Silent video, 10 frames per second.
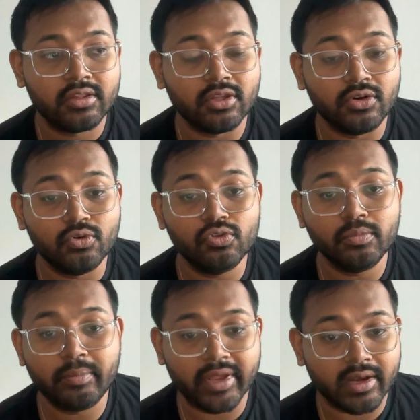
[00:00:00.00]
The rule
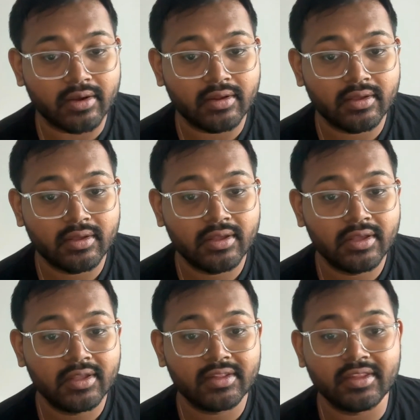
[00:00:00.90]
bent.
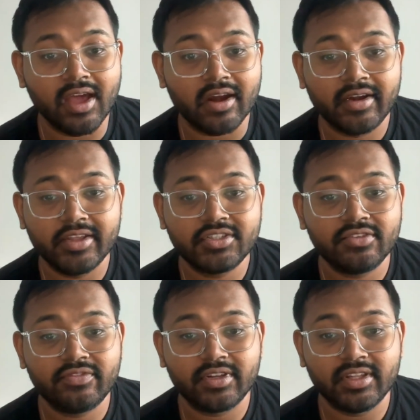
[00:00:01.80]
The architecture
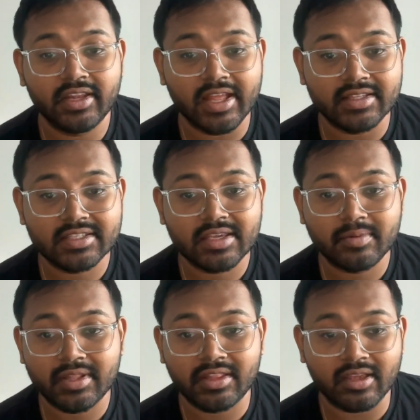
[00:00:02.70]
fit the landscape
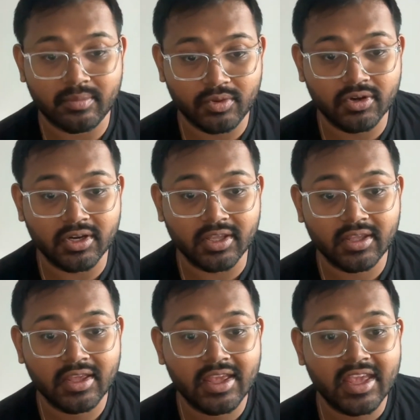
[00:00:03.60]
and the community,
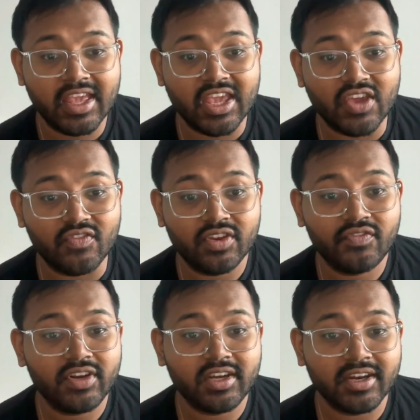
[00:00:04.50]
even if
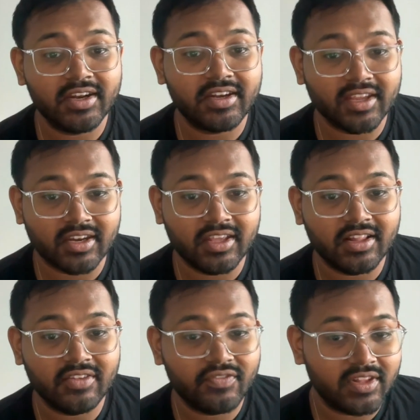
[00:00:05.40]
it didn't
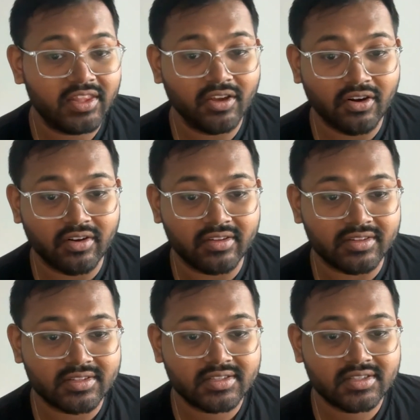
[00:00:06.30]
technically fit the
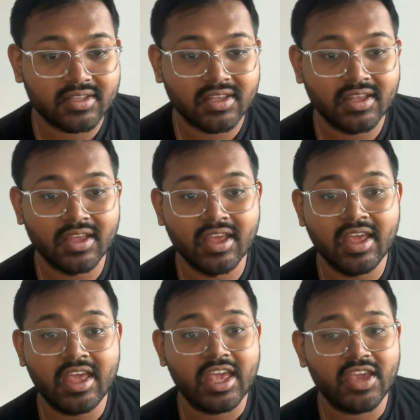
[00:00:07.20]
ordinance.
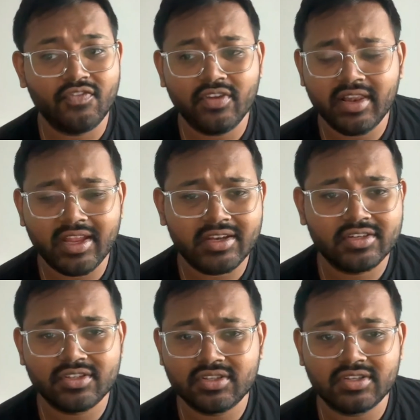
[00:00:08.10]
If we let
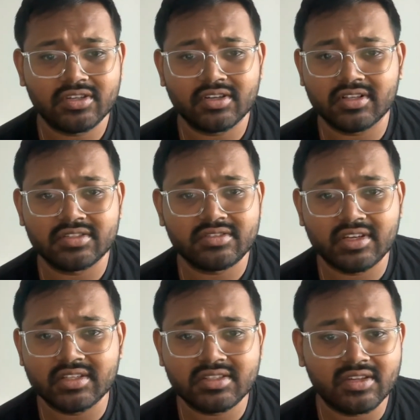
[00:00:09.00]

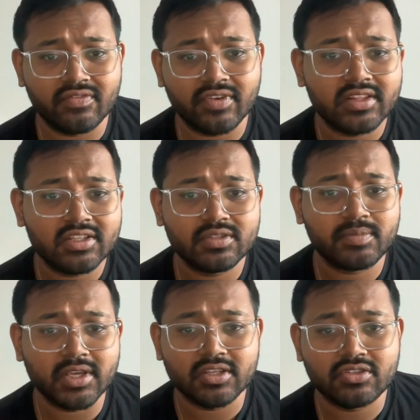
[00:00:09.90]
constraints define the
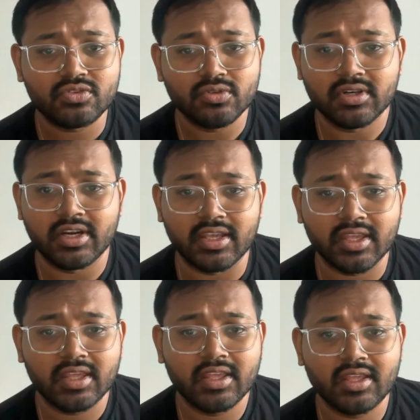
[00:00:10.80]
space too early,
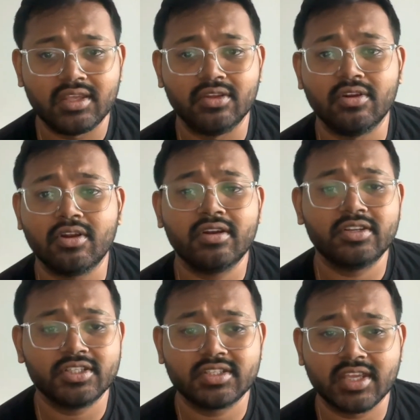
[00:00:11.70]
you do not
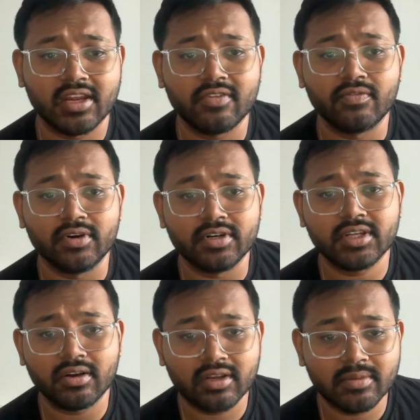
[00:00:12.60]
just get a worse
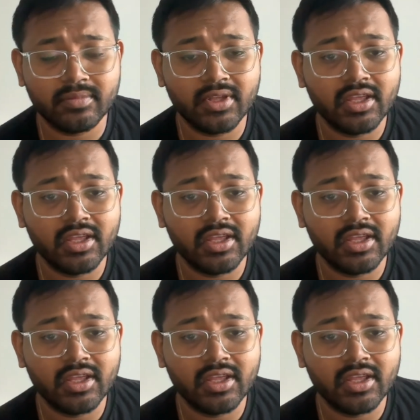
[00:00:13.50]
outcome,